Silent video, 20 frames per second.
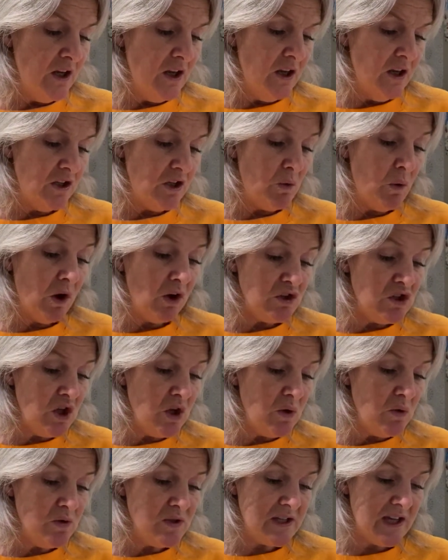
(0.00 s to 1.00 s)
you are
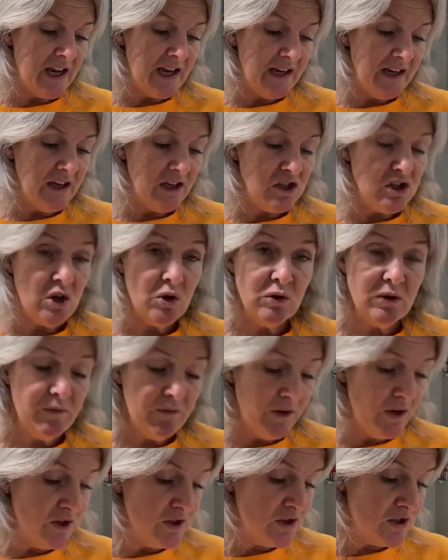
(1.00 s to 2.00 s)
using
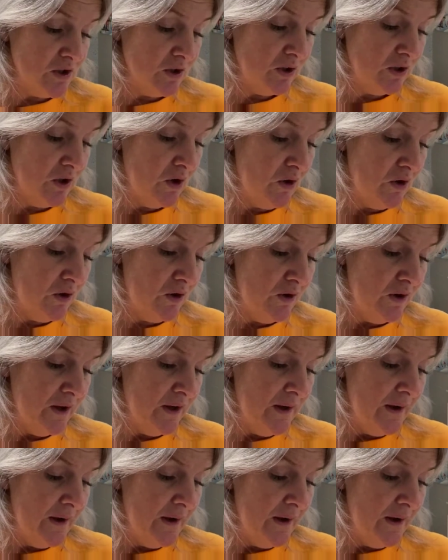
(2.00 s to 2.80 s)
universal law